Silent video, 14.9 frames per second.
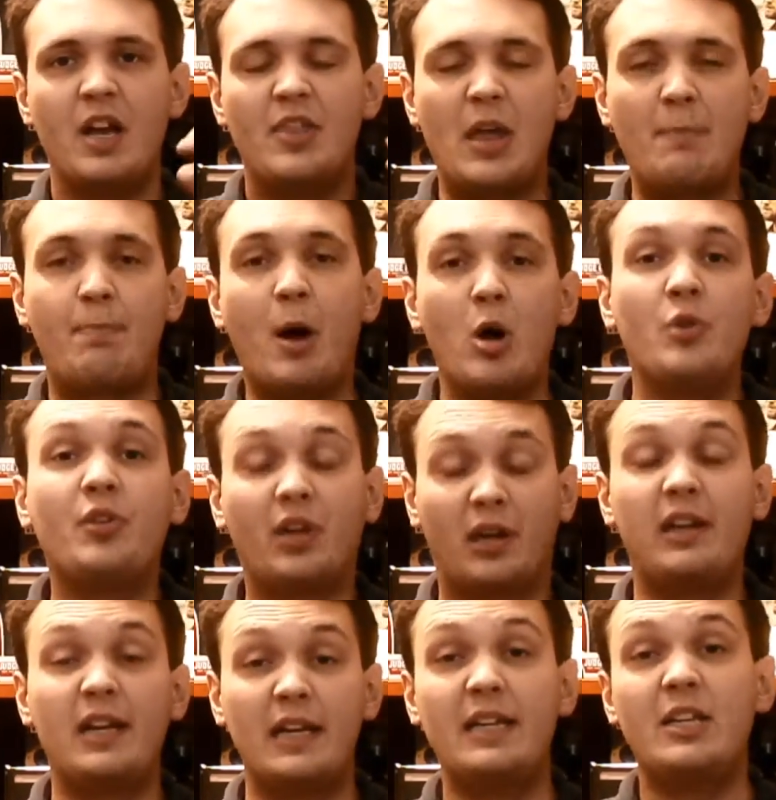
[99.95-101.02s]
They're both
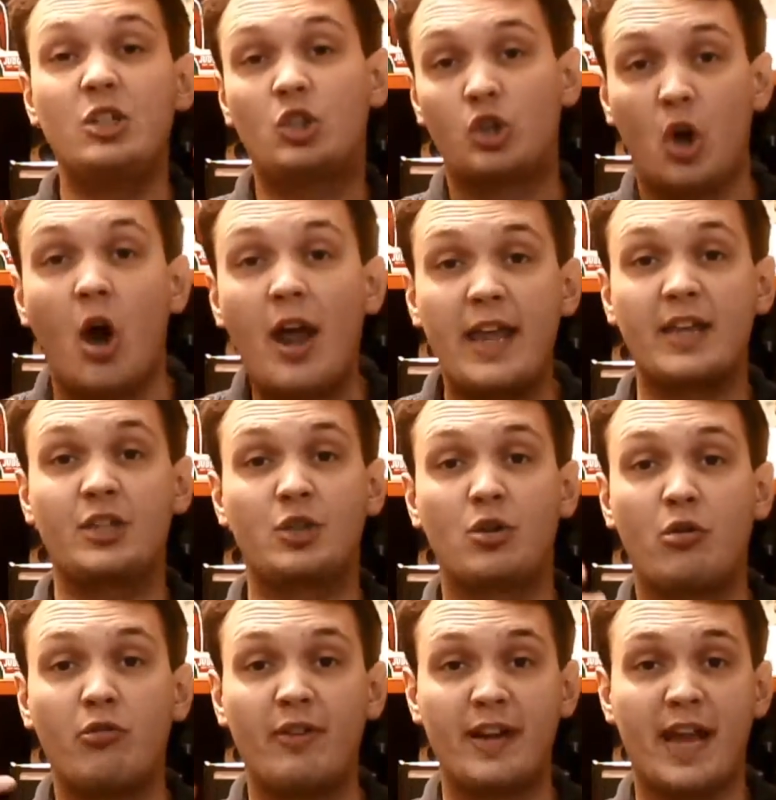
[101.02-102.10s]
clearly trying to
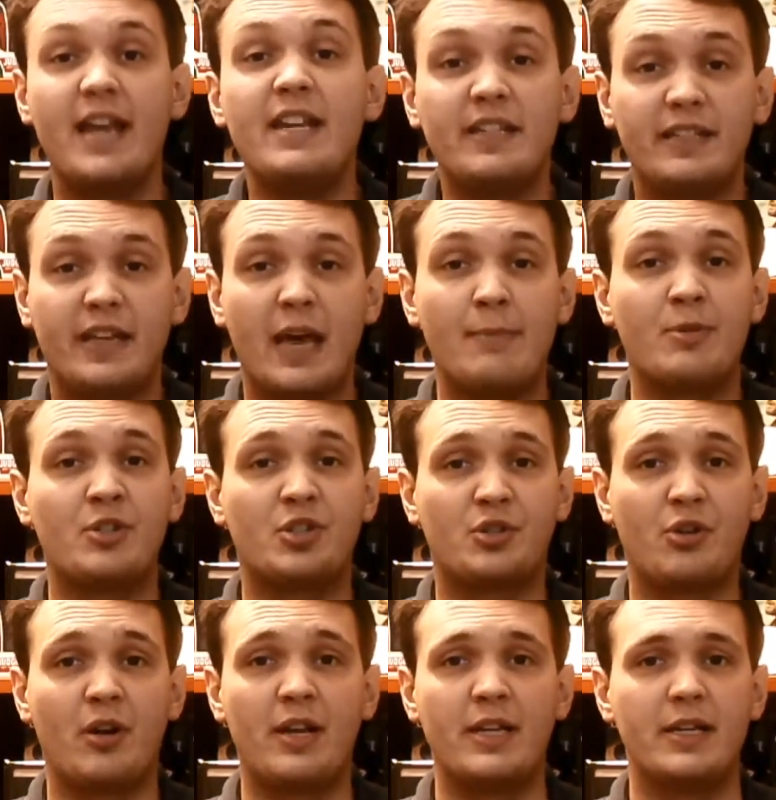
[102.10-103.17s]
create
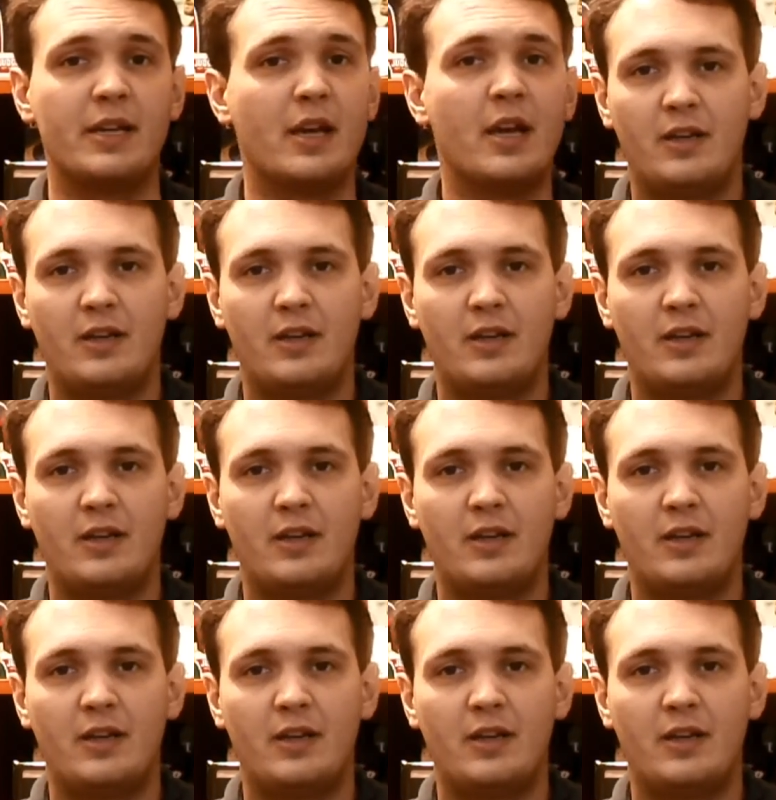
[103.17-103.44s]
chemistry.